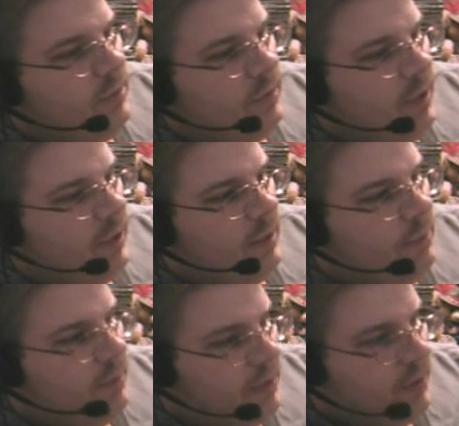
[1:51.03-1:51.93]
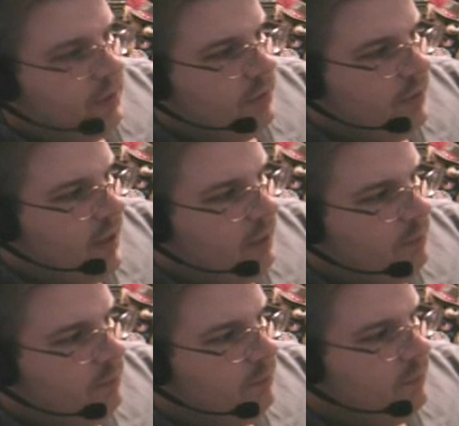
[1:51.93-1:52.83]
at that particular
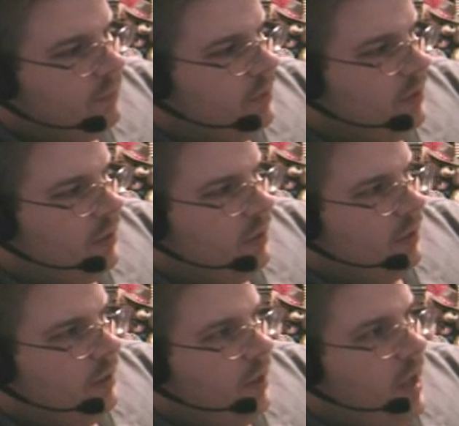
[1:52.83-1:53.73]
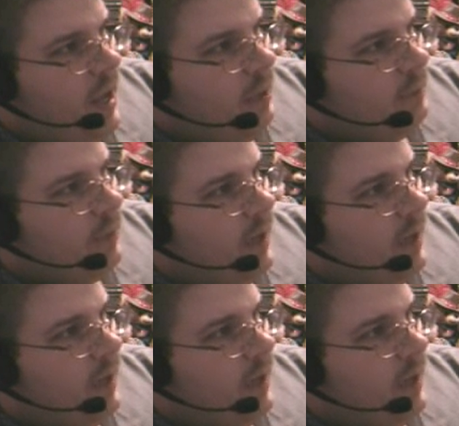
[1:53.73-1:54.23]
time, aimed